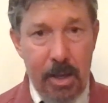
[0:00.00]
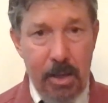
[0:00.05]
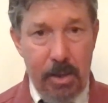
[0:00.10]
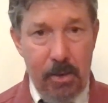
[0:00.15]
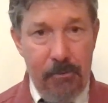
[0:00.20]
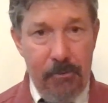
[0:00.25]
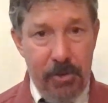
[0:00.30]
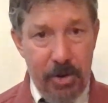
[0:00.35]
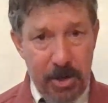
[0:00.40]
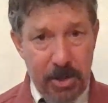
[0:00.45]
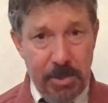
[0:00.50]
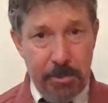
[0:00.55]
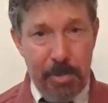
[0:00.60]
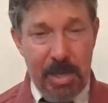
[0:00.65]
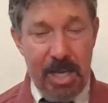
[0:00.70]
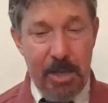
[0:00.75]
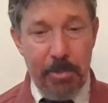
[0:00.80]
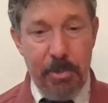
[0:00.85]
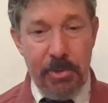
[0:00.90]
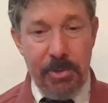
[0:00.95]
The first
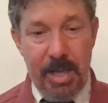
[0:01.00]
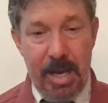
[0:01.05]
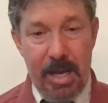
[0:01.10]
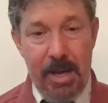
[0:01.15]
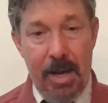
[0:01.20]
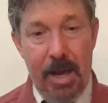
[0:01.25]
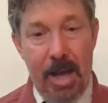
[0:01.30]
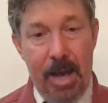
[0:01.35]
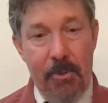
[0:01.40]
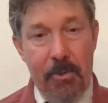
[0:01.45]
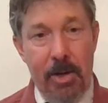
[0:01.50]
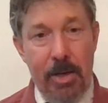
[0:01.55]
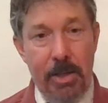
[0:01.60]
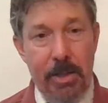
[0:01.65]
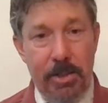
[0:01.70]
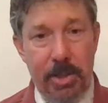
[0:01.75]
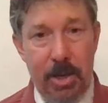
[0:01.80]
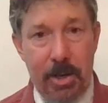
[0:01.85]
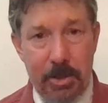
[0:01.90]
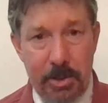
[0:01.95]
people that I want
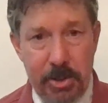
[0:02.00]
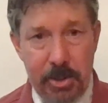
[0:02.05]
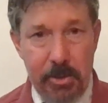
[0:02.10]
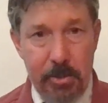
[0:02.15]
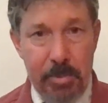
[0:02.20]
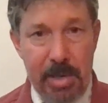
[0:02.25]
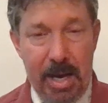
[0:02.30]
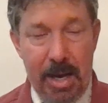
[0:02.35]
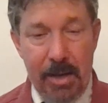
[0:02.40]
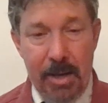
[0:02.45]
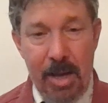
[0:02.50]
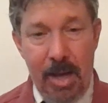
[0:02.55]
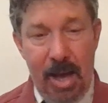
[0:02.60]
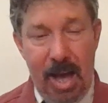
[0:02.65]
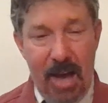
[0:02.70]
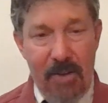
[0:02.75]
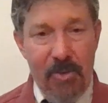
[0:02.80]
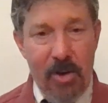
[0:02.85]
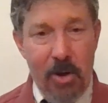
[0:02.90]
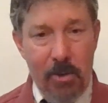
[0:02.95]
to talk to you about,
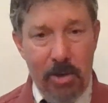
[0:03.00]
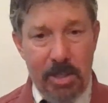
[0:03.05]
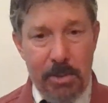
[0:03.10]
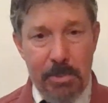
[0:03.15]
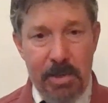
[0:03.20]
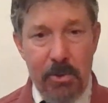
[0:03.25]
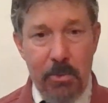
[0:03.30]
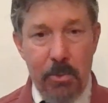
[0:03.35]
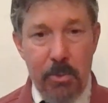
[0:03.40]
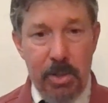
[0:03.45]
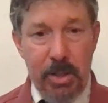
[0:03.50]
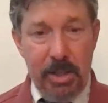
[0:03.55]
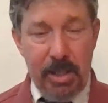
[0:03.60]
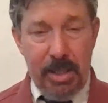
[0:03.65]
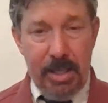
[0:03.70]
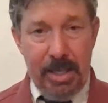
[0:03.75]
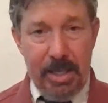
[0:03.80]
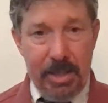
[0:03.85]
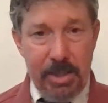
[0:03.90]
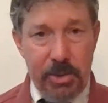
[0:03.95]
I've always been
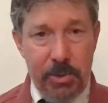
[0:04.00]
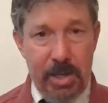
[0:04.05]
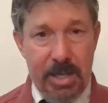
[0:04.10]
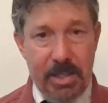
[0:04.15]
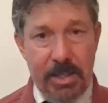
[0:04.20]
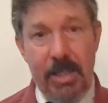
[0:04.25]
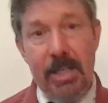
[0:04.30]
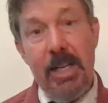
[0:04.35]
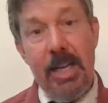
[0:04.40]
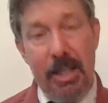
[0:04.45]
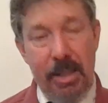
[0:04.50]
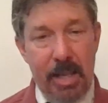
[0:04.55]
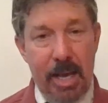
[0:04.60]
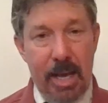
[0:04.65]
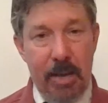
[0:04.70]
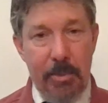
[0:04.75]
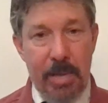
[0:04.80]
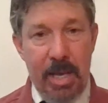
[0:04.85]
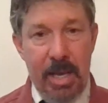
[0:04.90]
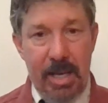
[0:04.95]
really interested in
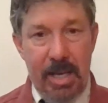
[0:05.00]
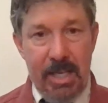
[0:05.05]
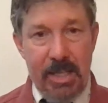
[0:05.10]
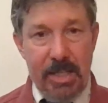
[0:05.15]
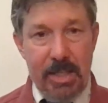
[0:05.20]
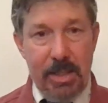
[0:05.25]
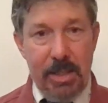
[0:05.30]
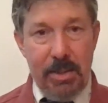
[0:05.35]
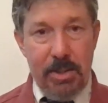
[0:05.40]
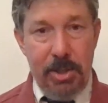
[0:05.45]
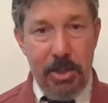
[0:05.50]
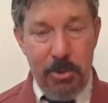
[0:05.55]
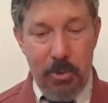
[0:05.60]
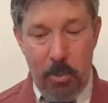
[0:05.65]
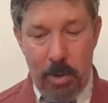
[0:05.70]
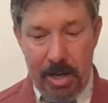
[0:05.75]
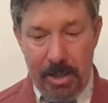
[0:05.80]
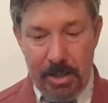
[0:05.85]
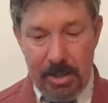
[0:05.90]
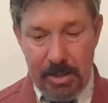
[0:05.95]
them, is the two
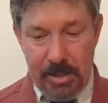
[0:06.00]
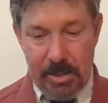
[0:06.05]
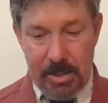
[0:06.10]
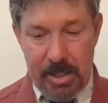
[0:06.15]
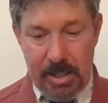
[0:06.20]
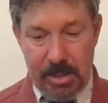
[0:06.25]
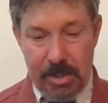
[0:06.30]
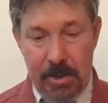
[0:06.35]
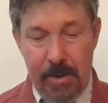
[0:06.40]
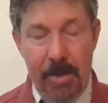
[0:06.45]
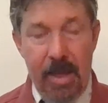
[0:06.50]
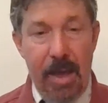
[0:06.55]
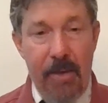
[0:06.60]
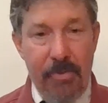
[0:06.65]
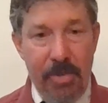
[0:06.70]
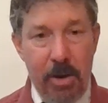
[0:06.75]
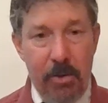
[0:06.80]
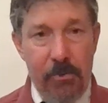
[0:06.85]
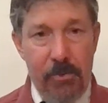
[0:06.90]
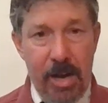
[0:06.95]
witnesses
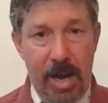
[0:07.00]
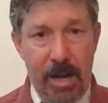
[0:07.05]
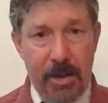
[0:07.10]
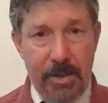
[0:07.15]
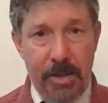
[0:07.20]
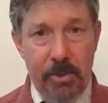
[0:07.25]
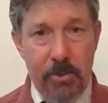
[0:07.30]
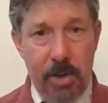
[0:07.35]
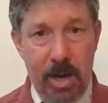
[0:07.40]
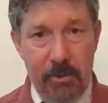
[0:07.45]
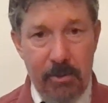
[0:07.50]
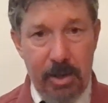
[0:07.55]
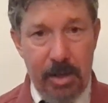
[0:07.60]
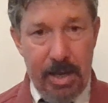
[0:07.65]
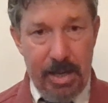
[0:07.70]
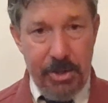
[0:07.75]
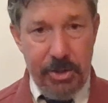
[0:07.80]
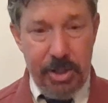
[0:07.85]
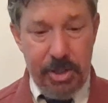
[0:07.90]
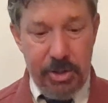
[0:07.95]
and they're found in
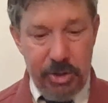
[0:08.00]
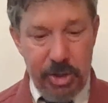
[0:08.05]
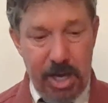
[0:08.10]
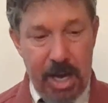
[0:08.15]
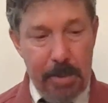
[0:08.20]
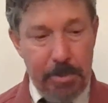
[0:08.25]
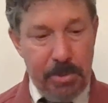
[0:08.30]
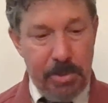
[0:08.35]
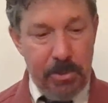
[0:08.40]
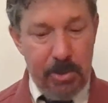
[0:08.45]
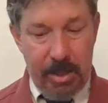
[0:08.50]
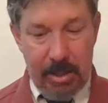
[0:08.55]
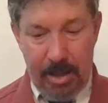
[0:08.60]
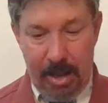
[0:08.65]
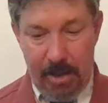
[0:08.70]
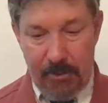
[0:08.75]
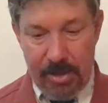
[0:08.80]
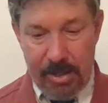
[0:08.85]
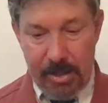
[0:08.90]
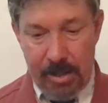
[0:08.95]
Revelation chapter
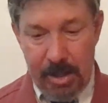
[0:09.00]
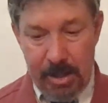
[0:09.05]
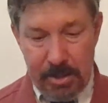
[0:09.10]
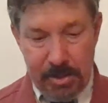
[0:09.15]
11.